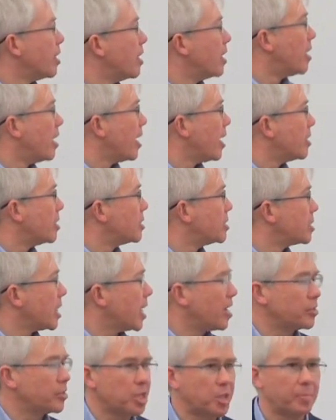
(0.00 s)

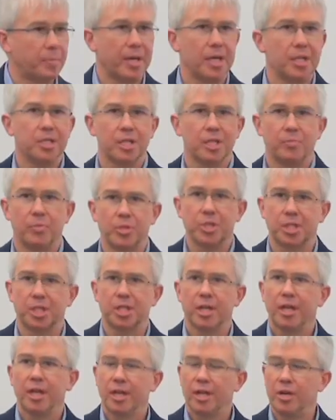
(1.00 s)
out of space and
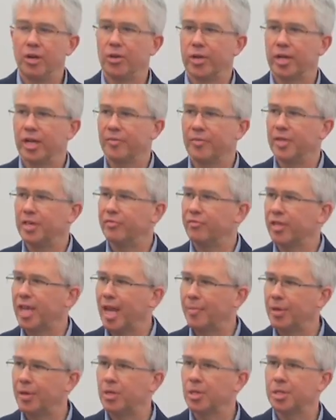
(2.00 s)
was looking at the different
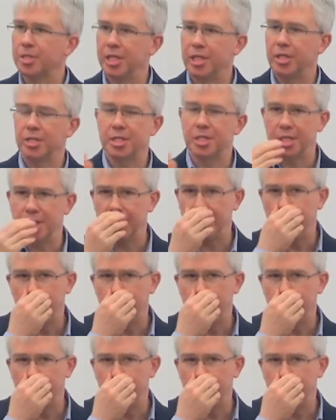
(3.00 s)
chemicals he could see,